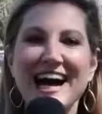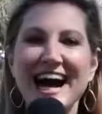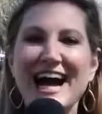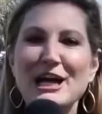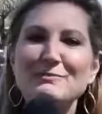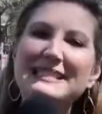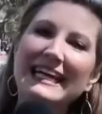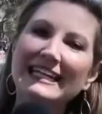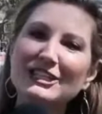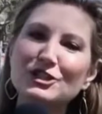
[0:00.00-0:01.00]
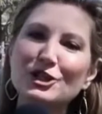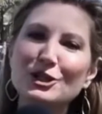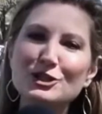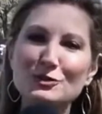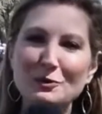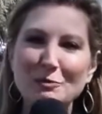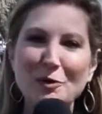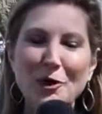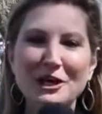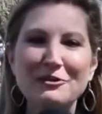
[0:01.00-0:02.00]
Hi, I'm Sandy Shults
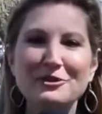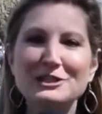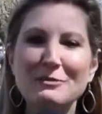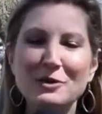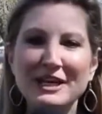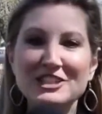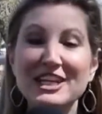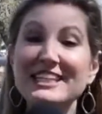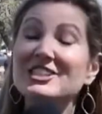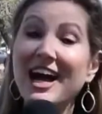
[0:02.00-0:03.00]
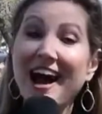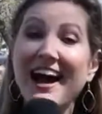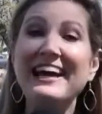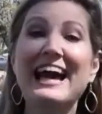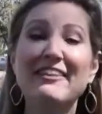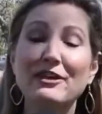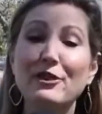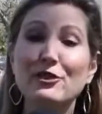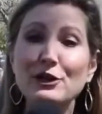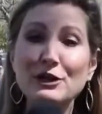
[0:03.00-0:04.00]
reporting for WHHI at the
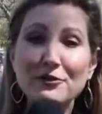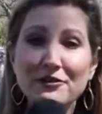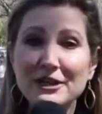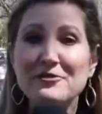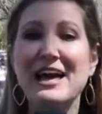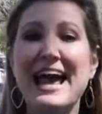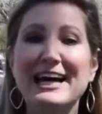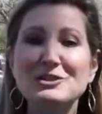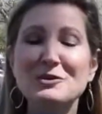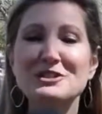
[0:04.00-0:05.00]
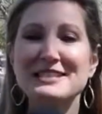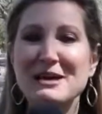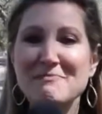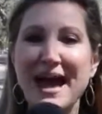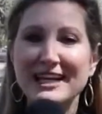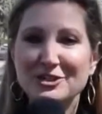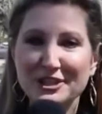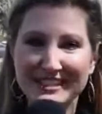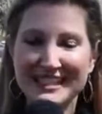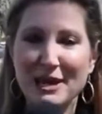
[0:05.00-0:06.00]
35th annual St. Patrick's
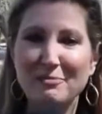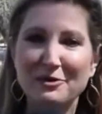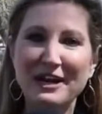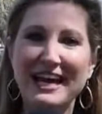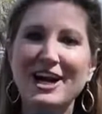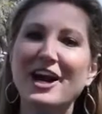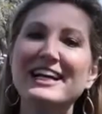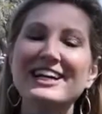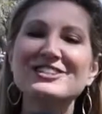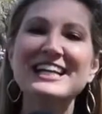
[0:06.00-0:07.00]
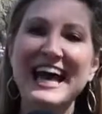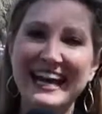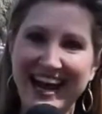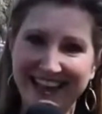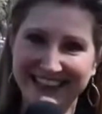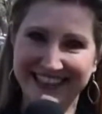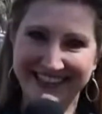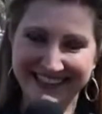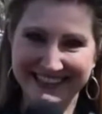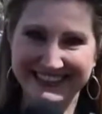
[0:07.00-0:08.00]
Day Parade on Hilton Head Island.